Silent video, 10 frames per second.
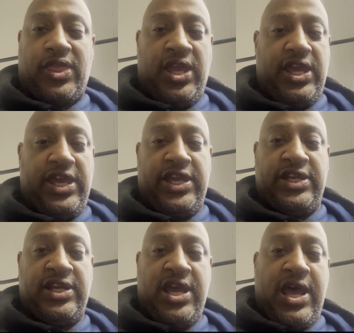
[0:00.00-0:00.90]

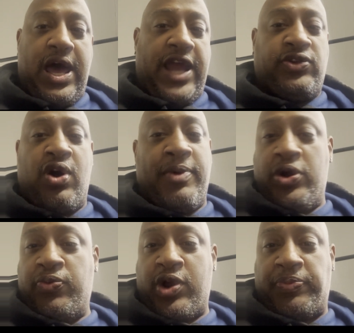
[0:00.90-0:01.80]
And I do all my
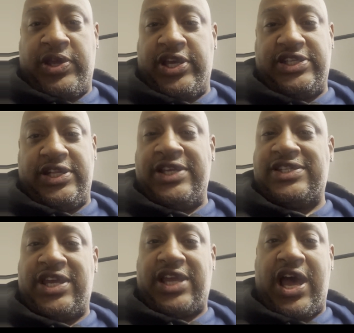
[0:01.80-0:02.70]
own work because of this.
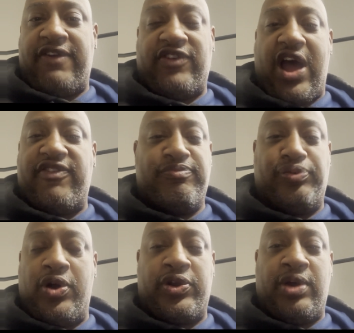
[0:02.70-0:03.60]
Like I've
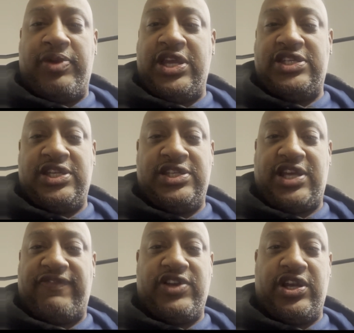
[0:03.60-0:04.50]
blown up engines.
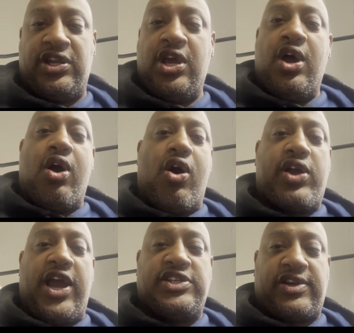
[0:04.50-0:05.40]
I've done all
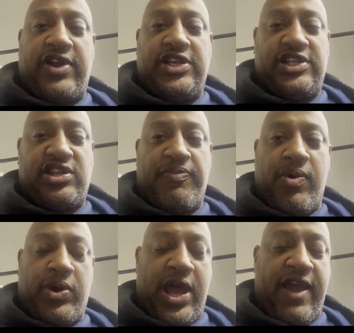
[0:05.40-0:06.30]
kinds of crazy stuff. But
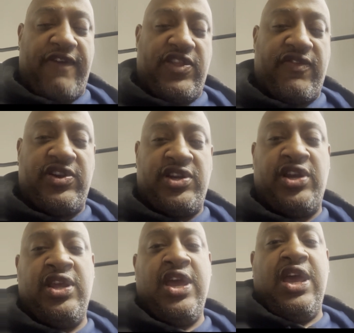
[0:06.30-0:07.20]
what I have never
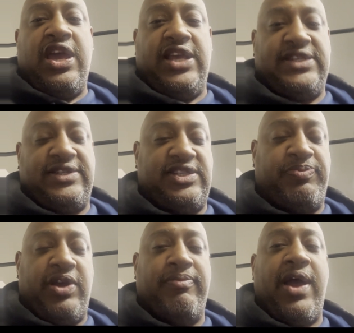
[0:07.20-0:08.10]
done is
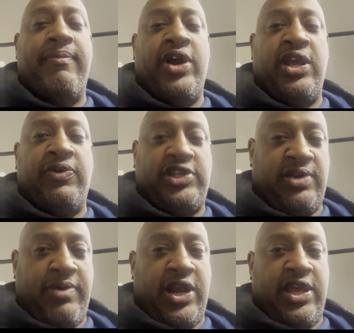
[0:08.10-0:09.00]
spent my money with
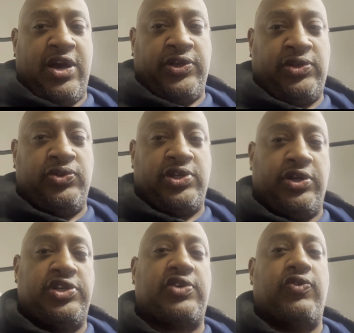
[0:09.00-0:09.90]
somebody else who's going
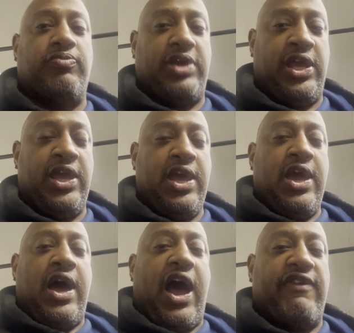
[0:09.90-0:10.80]
to screw me.
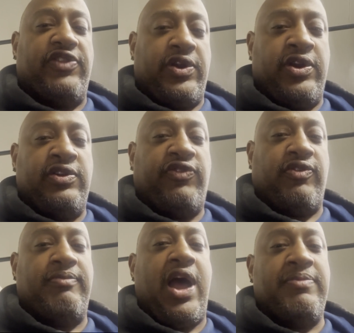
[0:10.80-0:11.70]
I've learned
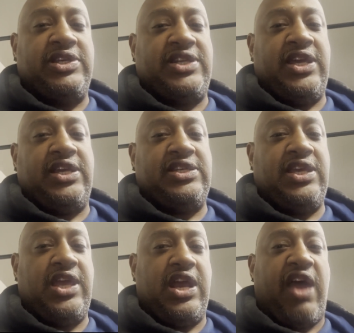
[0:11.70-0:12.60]
from my mistakes,
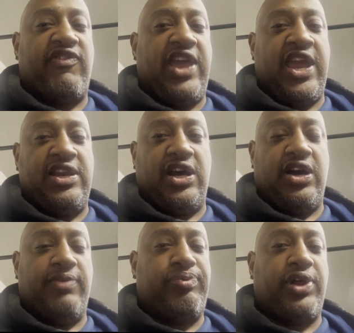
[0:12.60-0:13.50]
and I've gained
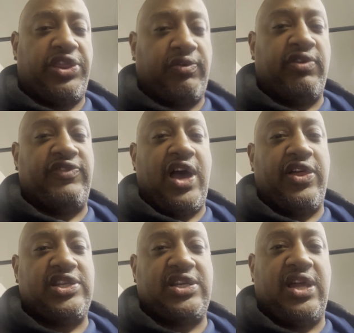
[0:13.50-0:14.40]
a plethora of
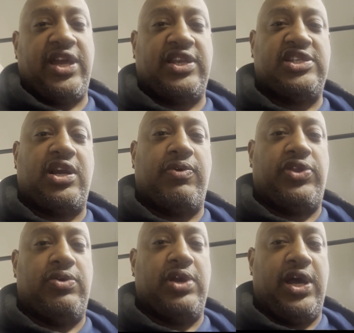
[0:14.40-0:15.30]
knowledge that I like to share
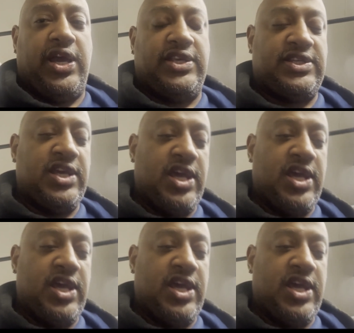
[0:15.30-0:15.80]
with you guys.